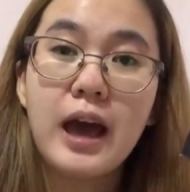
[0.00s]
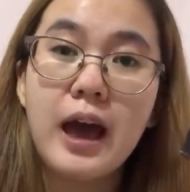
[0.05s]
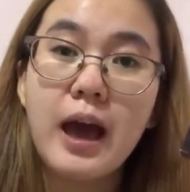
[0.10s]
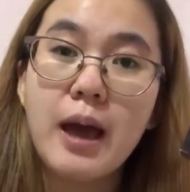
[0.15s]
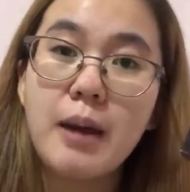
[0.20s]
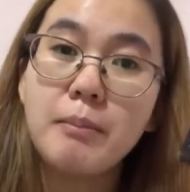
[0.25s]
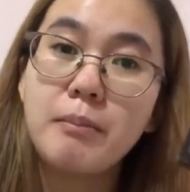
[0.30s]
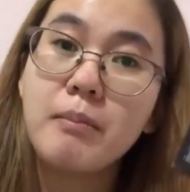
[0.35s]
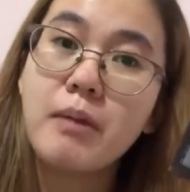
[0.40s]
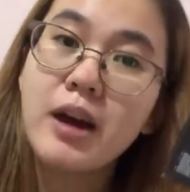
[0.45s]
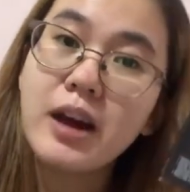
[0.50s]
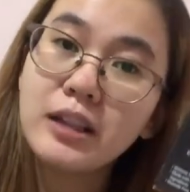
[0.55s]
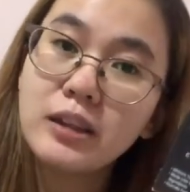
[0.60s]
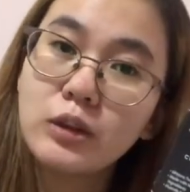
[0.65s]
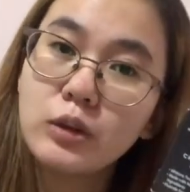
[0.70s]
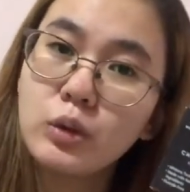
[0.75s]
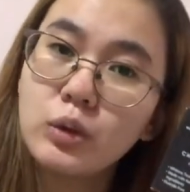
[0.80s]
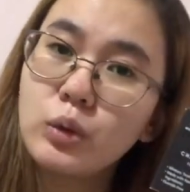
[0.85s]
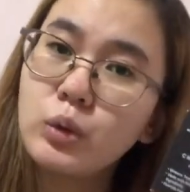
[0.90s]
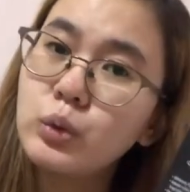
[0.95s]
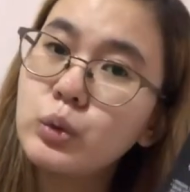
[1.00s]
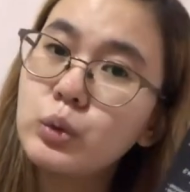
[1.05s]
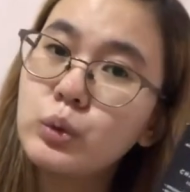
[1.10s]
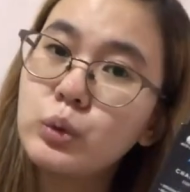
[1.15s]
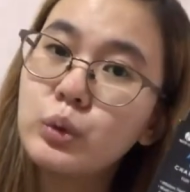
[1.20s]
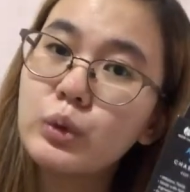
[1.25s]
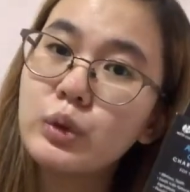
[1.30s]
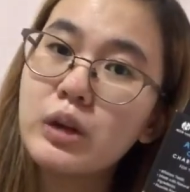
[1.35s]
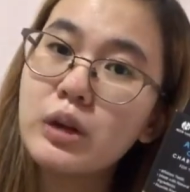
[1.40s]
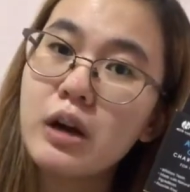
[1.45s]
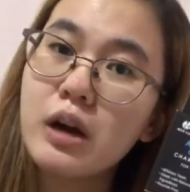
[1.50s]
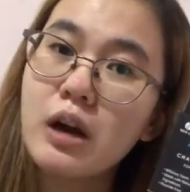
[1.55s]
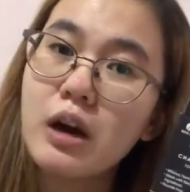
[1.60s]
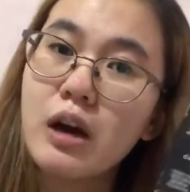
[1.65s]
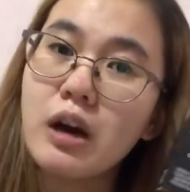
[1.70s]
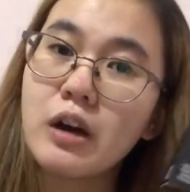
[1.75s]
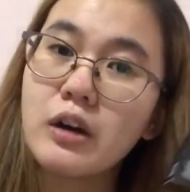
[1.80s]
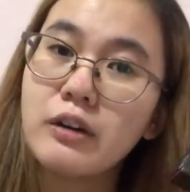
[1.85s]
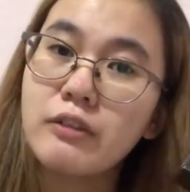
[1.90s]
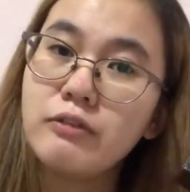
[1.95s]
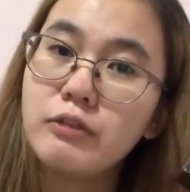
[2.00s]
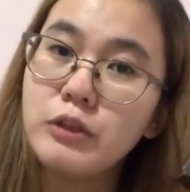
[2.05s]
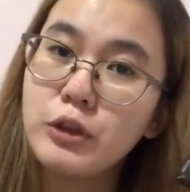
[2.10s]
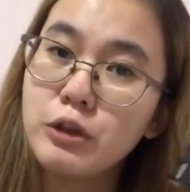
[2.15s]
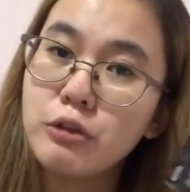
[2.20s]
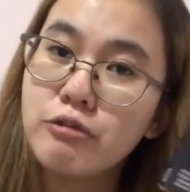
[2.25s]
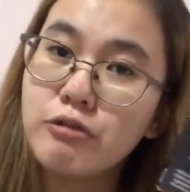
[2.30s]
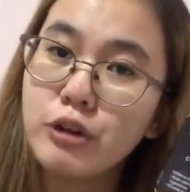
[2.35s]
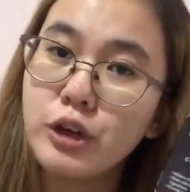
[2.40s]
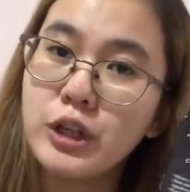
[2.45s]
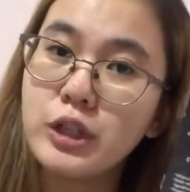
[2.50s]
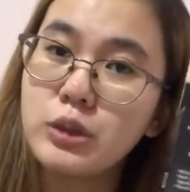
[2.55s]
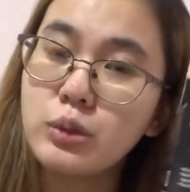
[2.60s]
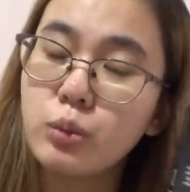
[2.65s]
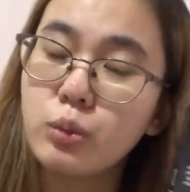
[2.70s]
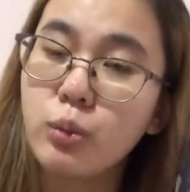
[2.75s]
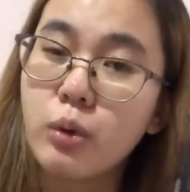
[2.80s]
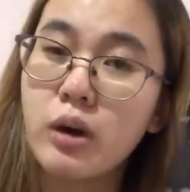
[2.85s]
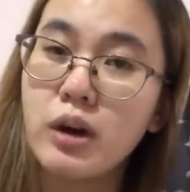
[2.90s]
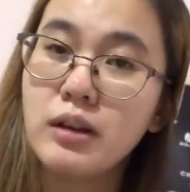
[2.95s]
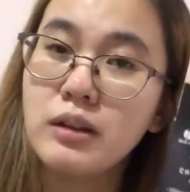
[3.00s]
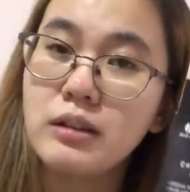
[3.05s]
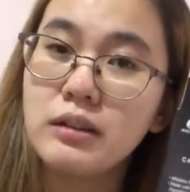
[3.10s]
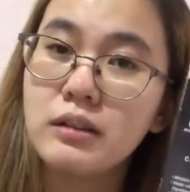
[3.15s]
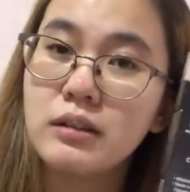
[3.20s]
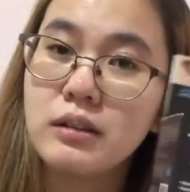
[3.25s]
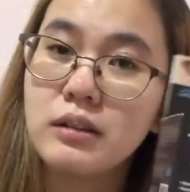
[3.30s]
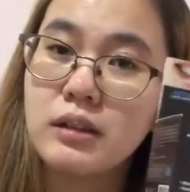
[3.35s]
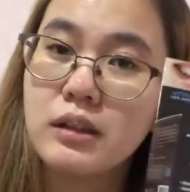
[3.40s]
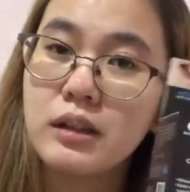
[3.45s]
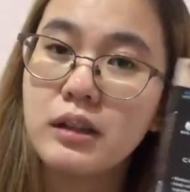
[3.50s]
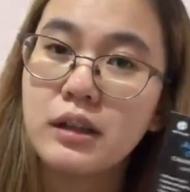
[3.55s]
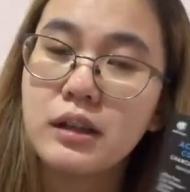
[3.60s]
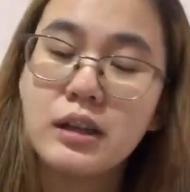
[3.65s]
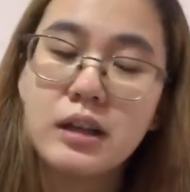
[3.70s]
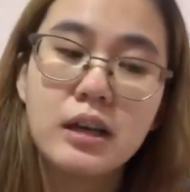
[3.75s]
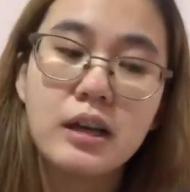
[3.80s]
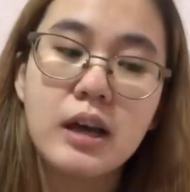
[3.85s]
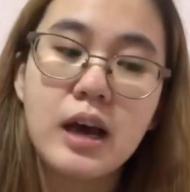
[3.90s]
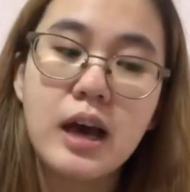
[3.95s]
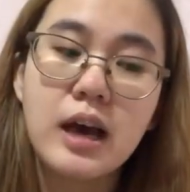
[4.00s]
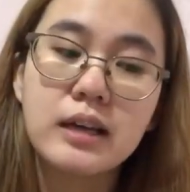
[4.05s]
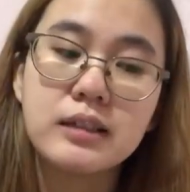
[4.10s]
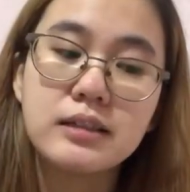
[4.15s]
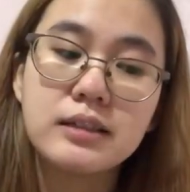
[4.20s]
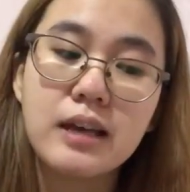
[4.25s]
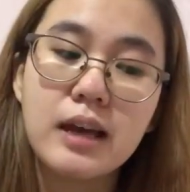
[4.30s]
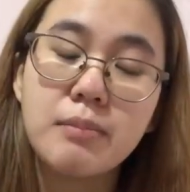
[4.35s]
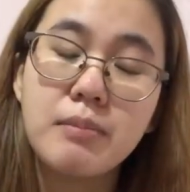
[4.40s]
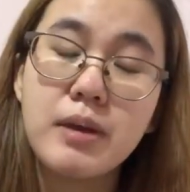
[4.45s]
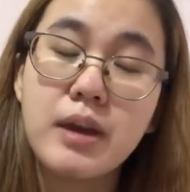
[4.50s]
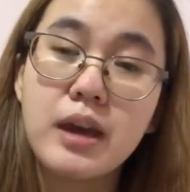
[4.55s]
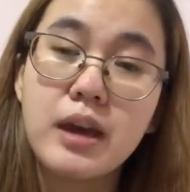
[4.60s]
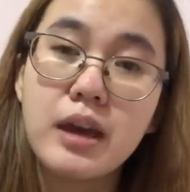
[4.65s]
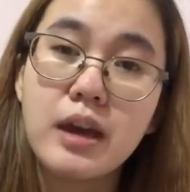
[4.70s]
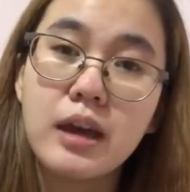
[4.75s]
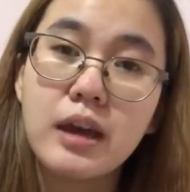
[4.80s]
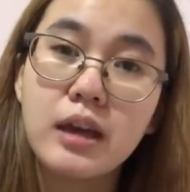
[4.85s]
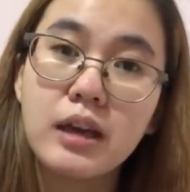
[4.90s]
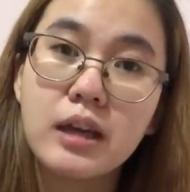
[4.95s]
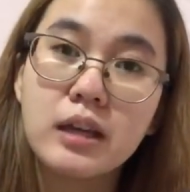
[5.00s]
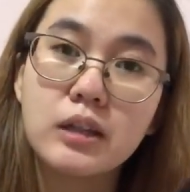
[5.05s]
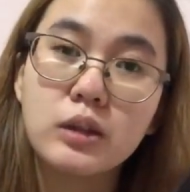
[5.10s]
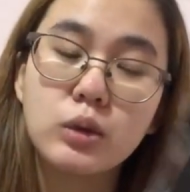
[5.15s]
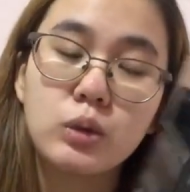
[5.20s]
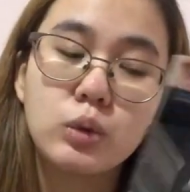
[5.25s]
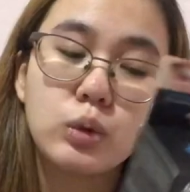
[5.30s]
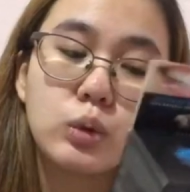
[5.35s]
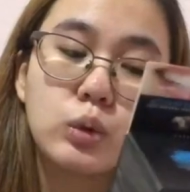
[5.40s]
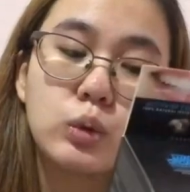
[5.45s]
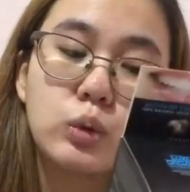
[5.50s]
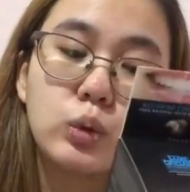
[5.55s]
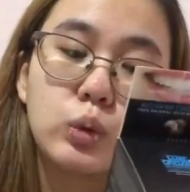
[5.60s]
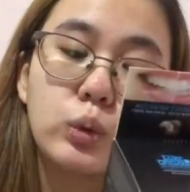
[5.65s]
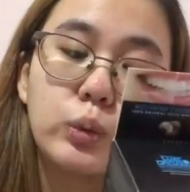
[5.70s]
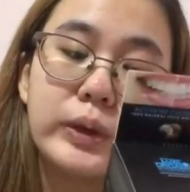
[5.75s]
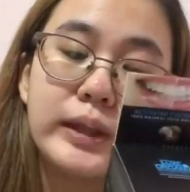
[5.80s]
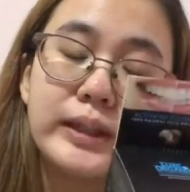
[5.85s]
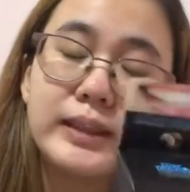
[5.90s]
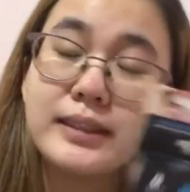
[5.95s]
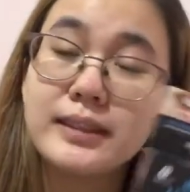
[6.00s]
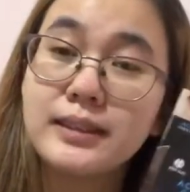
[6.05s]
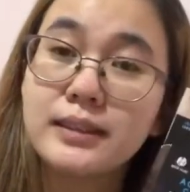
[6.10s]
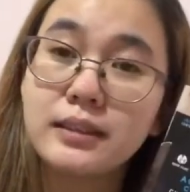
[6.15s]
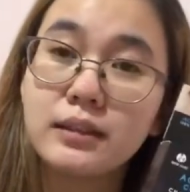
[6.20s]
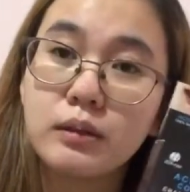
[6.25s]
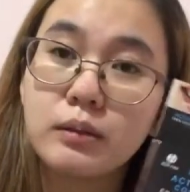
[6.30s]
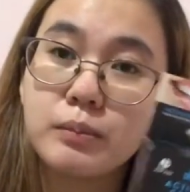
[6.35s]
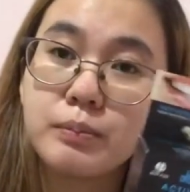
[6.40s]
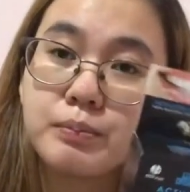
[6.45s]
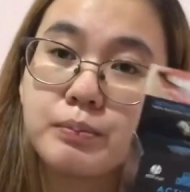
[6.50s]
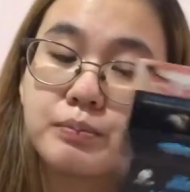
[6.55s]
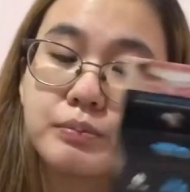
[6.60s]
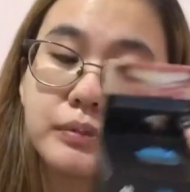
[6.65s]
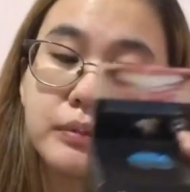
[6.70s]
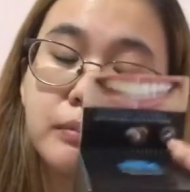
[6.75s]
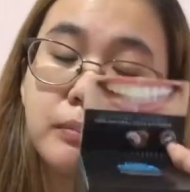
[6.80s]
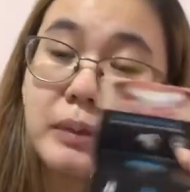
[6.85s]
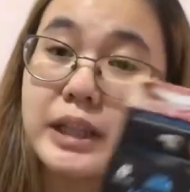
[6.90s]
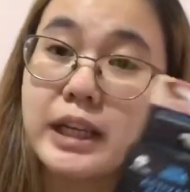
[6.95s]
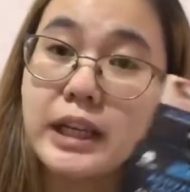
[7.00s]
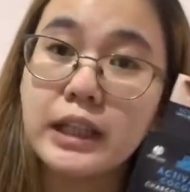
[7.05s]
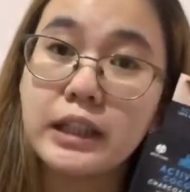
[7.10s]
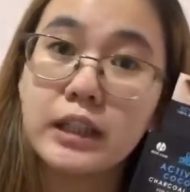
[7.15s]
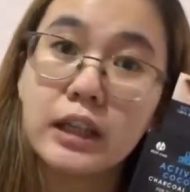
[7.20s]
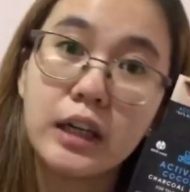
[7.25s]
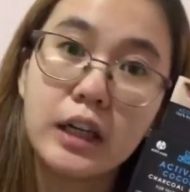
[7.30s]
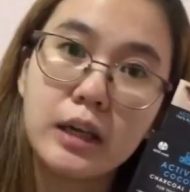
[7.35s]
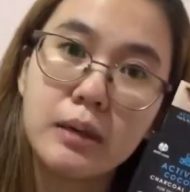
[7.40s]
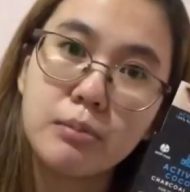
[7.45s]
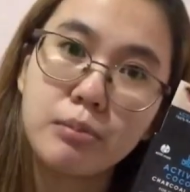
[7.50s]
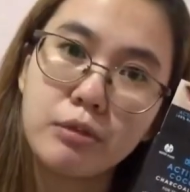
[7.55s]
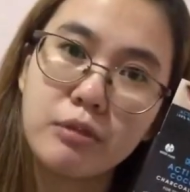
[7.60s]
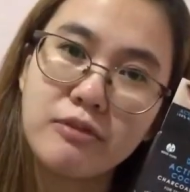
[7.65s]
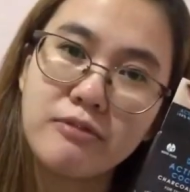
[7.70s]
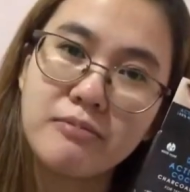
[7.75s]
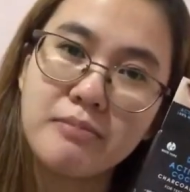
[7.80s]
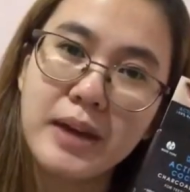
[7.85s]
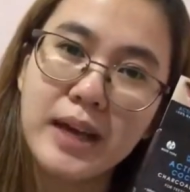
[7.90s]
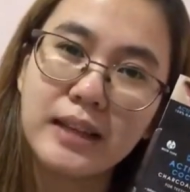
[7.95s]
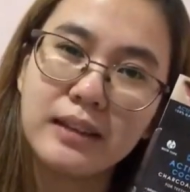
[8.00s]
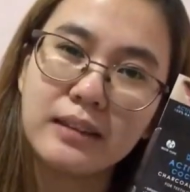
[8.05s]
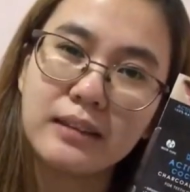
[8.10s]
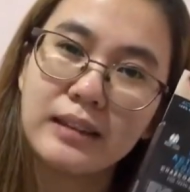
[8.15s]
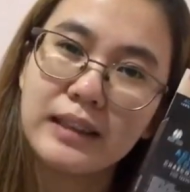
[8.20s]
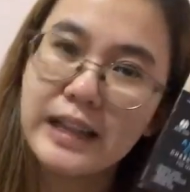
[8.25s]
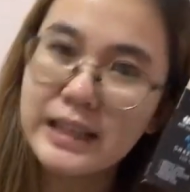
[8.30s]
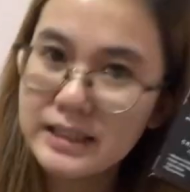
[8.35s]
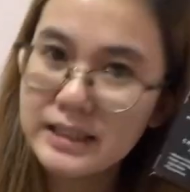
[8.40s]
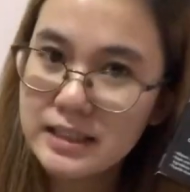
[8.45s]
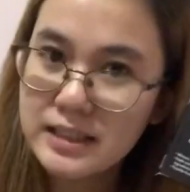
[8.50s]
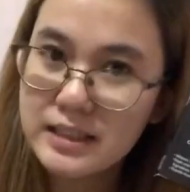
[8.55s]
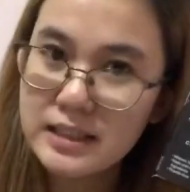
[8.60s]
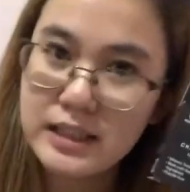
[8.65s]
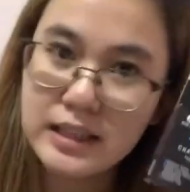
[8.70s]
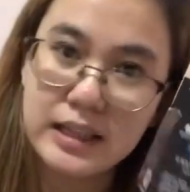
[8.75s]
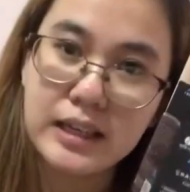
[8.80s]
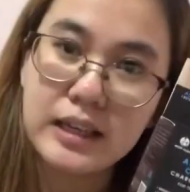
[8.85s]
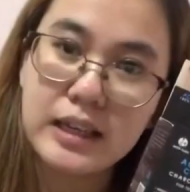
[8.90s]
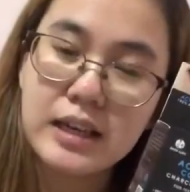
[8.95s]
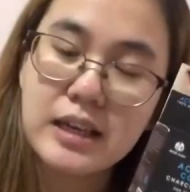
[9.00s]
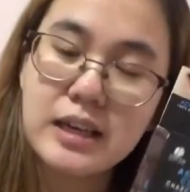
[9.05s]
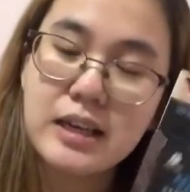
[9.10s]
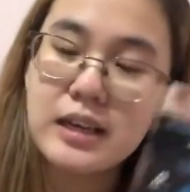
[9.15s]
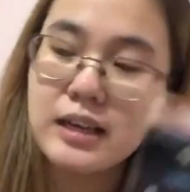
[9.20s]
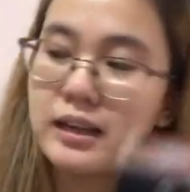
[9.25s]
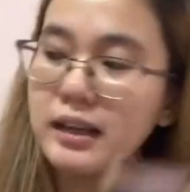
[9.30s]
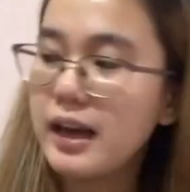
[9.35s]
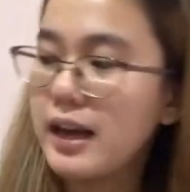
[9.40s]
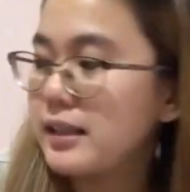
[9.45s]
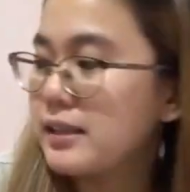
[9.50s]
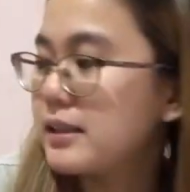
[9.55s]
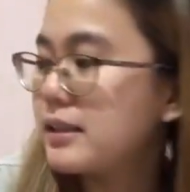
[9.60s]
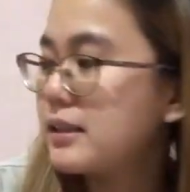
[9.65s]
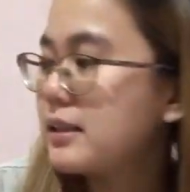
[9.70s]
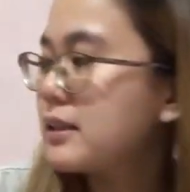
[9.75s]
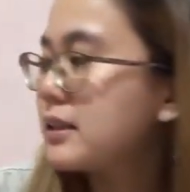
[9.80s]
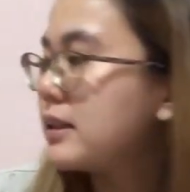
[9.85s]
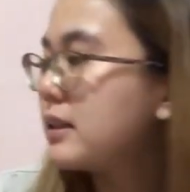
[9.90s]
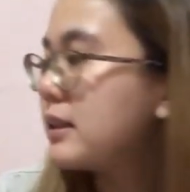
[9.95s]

I might do a review for this one. Ang sabi, 2 weeks. Makikita na improvement. Let's see, guys.